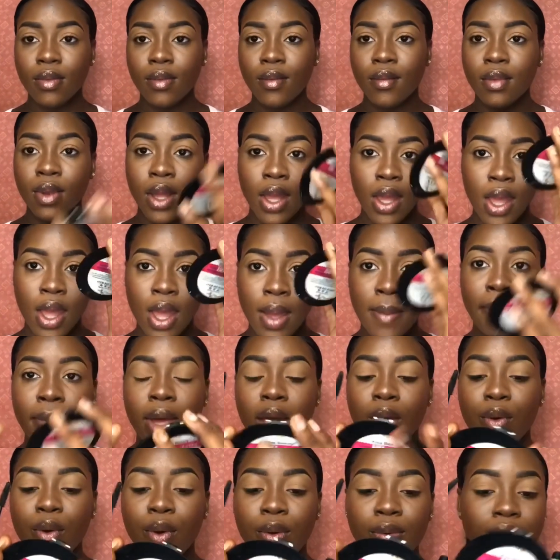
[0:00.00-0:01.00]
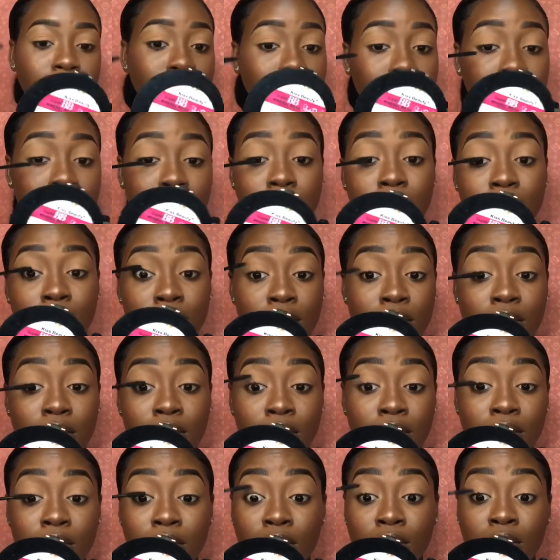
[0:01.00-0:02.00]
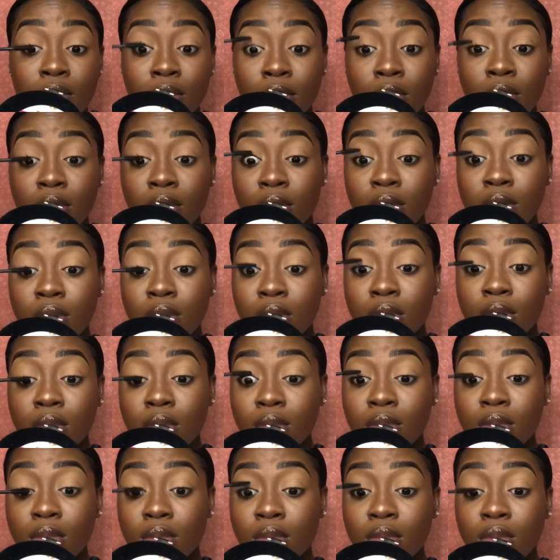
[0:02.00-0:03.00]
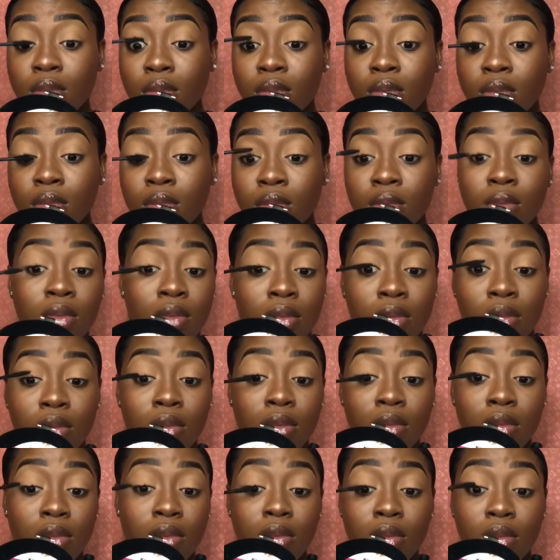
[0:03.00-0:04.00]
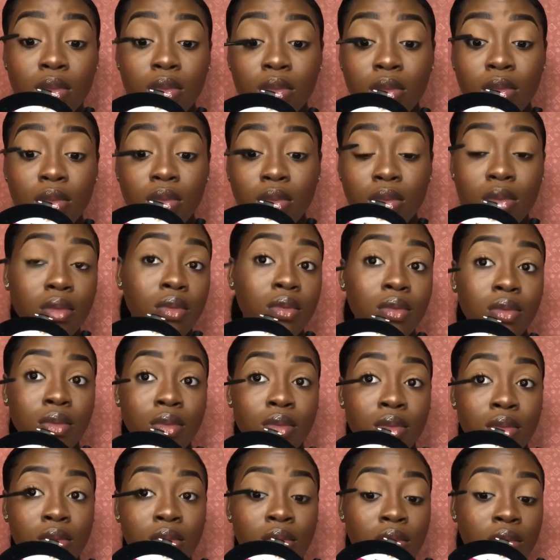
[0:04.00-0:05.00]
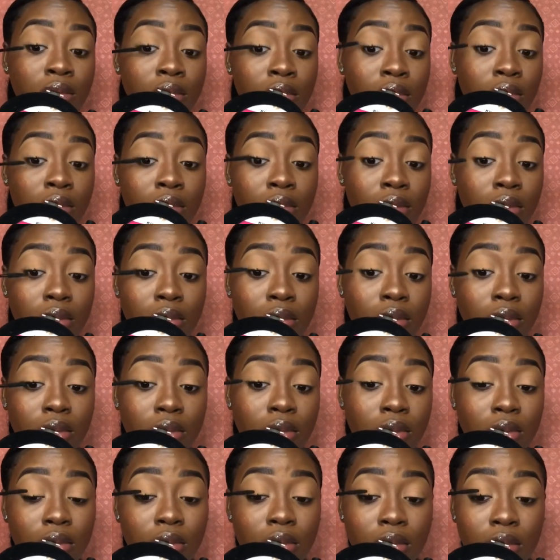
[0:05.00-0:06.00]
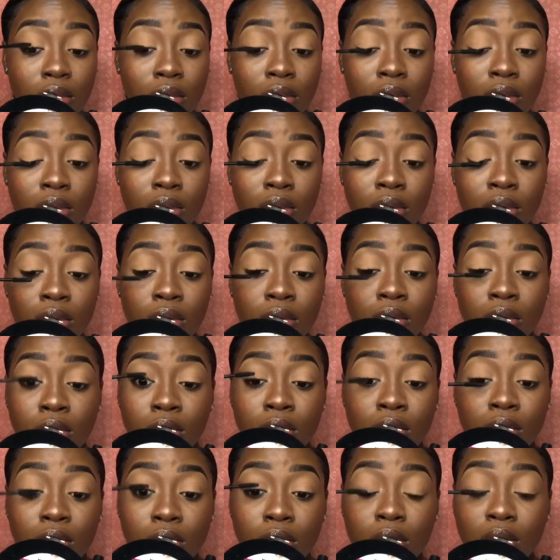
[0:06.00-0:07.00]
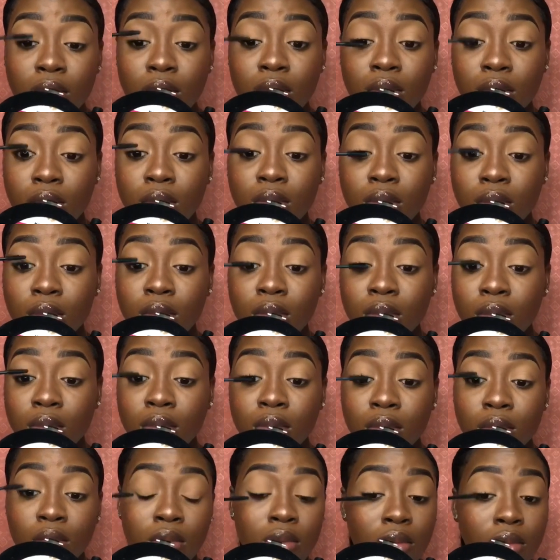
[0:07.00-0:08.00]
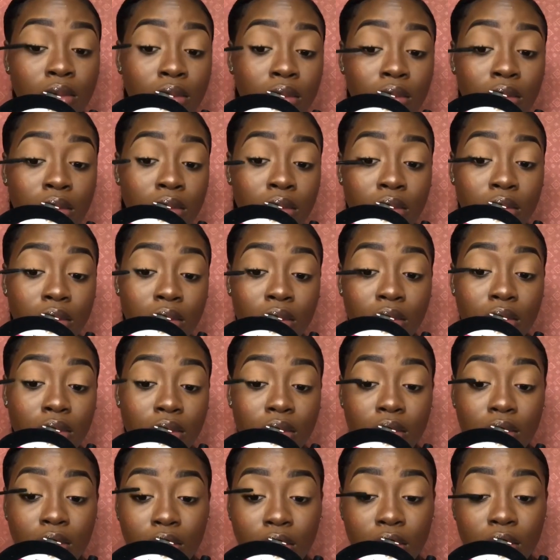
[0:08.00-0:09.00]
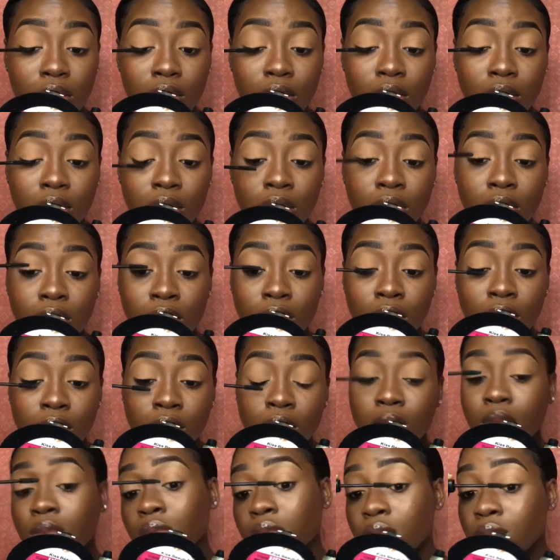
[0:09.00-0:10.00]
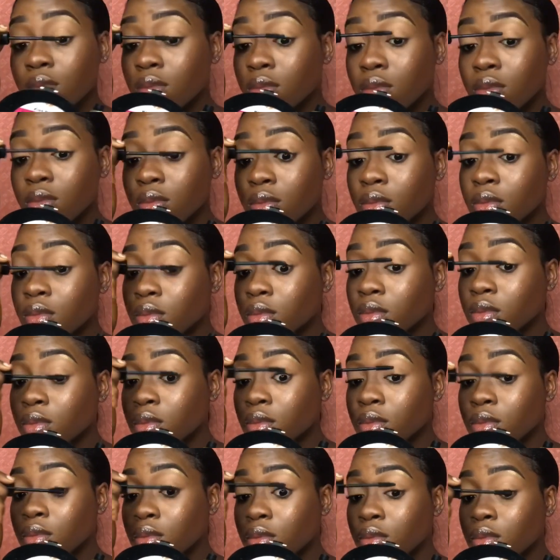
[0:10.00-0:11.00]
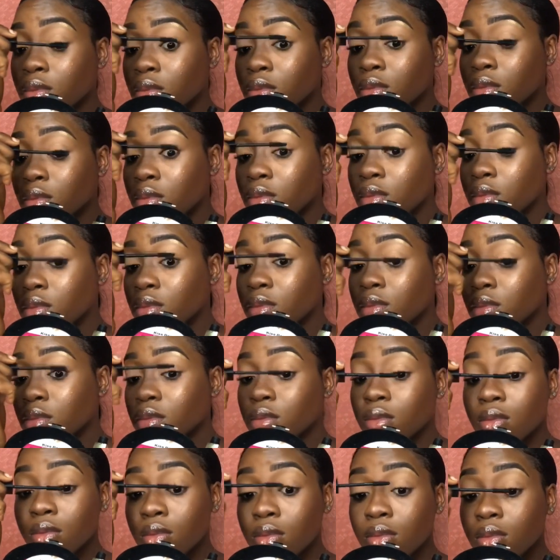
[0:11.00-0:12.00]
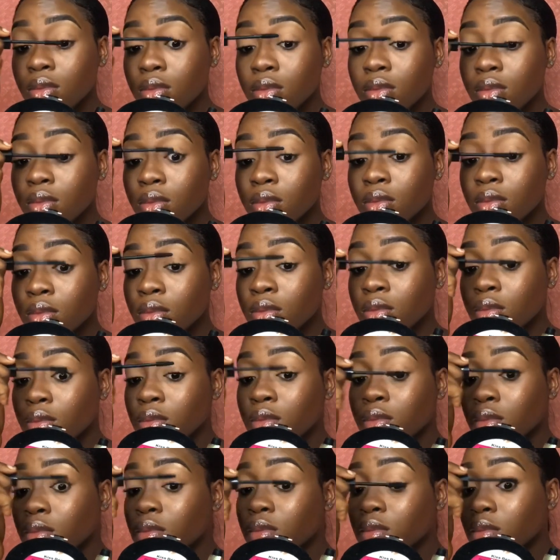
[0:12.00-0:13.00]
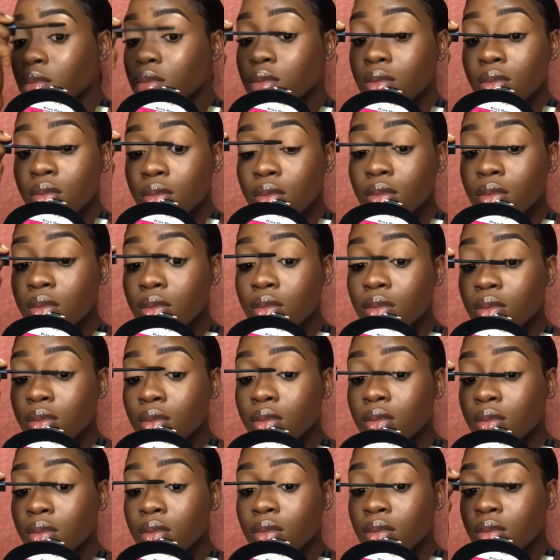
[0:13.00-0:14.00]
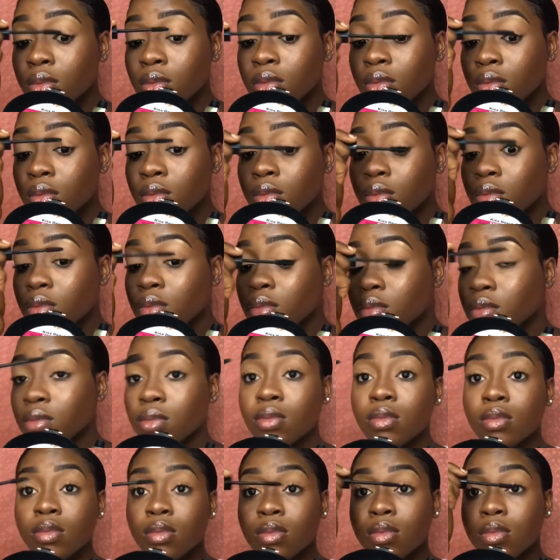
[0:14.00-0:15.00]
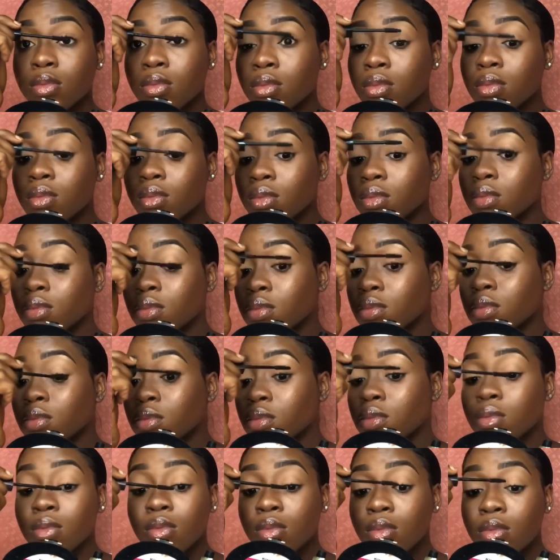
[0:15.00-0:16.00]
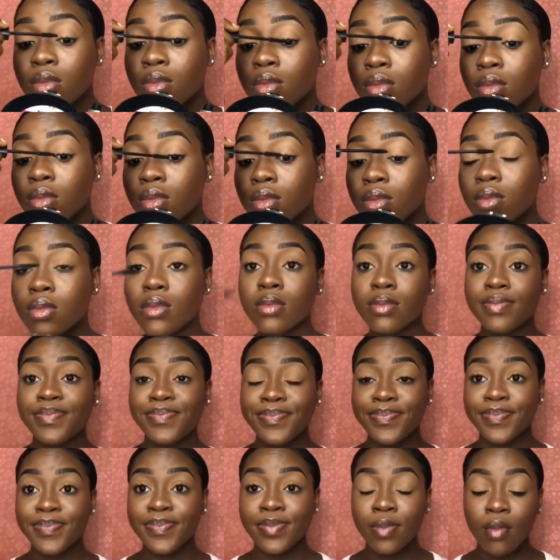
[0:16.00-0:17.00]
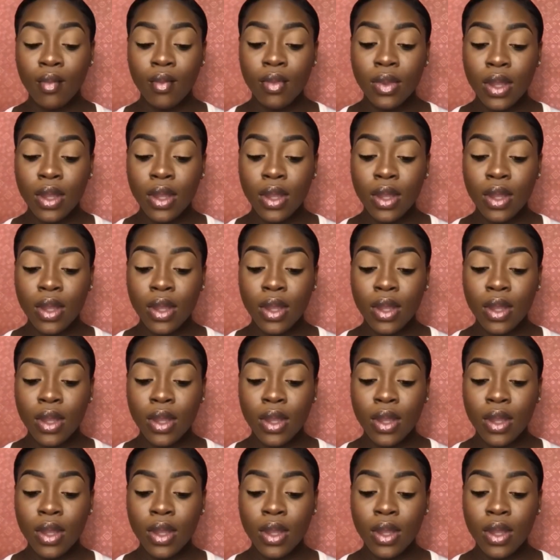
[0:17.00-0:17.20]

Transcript: I started off by going into this mascara from Chanel, and I'm just going to coat my natural lashes. This is especially in the case where you applied your eyeshadows before. Some eyeshadow might have fallen on your natural lashes and you don't want your lashes looking